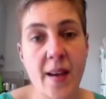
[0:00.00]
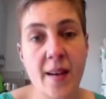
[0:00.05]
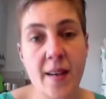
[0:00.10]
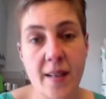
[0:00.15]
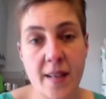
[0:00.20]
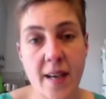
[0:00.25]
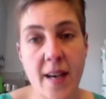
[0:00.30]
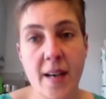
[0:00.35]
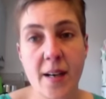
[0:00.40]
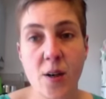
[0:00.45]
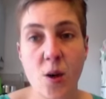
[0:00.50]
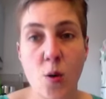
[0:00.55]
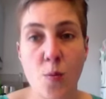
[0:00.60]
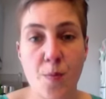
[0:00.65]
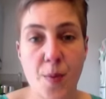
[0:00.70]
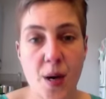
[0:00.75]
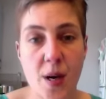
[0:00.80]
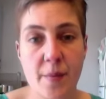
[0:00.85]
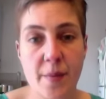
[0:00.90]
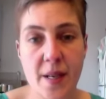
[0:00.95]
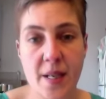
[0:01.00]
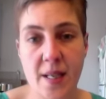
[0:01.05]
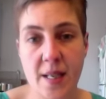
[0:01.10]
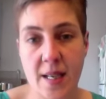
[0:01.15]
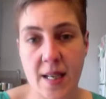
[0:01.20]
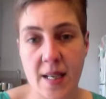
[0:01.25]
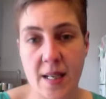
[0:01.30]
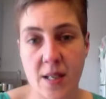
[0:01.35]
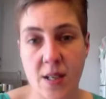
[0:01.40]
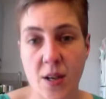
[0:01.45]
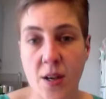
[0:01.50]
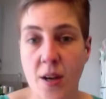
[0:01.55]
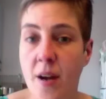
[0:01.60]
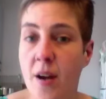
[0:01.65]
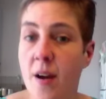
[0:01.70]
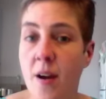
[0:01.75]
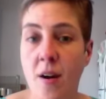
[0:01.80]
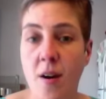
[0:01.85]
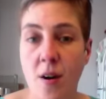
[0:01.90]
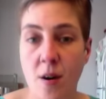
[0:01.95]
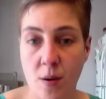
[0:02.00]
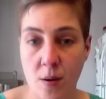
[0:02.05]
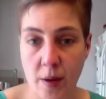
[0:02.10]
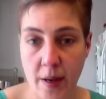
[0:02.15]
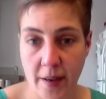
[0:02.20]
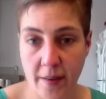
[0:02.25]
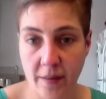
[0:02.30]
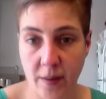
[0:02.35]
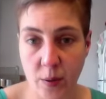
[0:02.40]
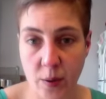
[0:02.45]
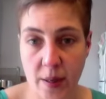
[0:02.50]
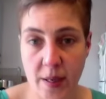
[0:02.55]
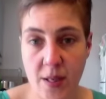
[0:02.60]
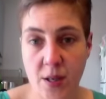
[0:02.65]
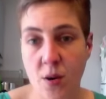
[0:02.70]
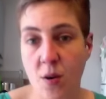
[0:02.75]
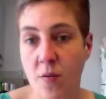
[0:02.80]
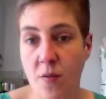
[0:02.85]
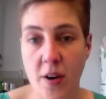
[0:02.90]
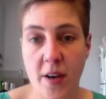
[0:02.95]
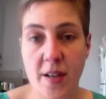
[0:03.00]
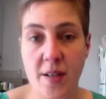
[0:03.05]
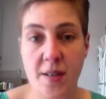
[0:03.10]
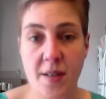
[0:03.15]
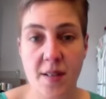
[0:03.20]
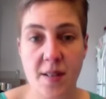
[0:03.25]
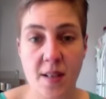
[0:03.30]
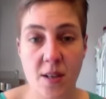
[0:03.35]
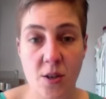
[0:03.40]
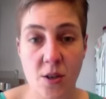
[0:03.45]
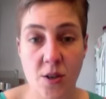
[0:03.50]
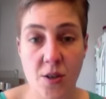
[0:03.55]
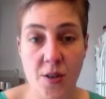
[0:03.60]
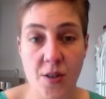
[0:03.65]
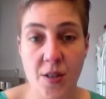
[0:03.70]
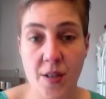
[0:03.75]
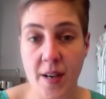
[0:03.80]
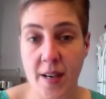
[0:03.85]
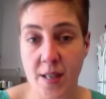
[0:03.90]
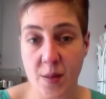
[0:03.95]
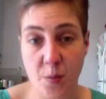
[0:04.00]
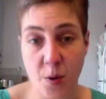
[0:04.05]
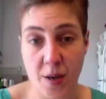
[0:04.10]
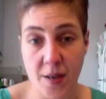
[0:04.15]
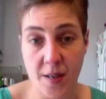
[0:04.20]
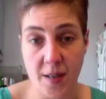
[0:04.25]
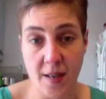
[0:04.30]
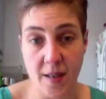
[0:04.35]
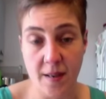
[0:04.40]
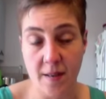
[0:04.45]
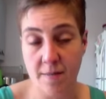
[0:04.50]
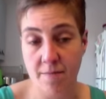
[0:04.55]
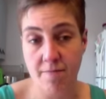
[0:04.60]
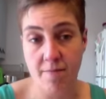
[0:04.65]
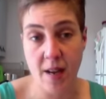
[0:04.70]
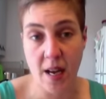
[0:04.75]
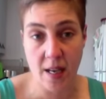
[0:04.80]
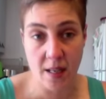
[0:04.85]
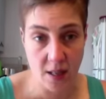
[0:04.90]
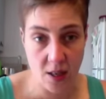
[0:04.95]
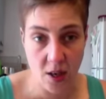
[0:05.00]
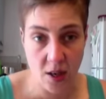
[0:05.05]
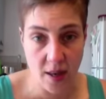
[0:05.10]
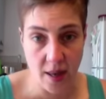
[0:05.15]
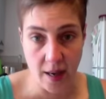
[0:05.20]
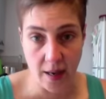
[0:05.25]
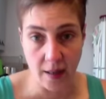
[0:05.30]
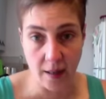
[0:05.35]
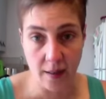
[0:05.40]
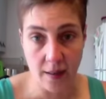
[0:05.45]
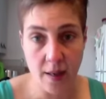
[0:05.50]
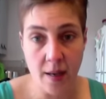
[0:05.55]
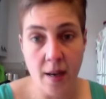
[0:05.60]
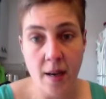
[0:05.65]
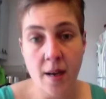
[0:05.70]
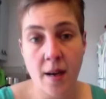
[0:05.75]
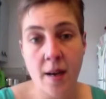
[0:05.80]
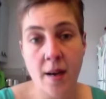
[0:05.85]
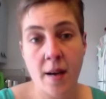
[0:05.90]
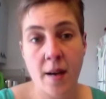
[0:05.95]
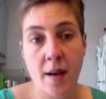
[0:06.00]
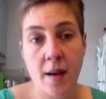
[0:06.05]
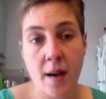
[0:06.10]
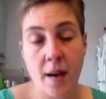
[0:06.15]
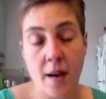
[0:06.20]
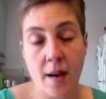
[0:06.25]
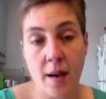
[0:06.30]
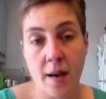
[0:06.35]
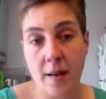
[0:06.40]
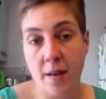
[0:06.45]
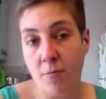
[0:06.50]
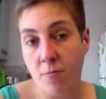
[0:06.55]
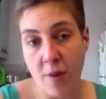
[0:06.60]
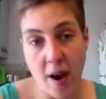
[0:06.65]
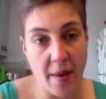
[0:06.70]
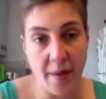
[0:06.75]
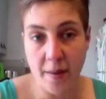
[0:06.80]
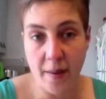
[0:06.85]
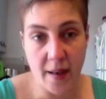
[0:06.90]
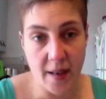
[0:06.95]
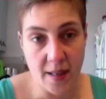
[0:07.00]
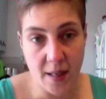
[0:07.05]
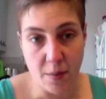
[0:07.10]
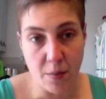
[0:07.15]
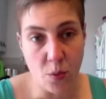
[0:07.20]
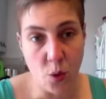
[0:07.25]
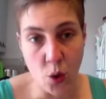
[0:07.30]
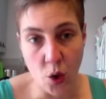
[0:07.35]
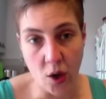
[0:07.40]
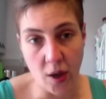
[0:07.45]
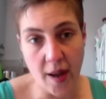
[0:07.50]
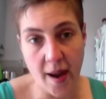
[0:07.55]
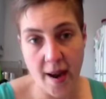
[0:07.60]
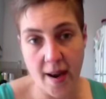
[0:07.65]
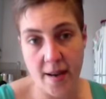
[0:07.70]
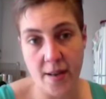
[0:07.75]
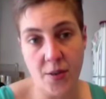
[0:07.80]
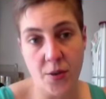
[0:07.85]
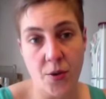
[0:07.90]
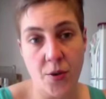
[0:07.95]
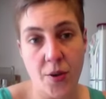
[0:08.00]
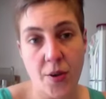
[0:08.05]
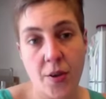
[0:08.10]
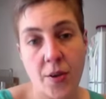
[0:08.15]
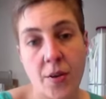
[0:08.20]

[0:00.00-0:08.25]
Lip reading: Yet Obama sees her influence over his decisions as president as a good thing, rather than as a moral hazard.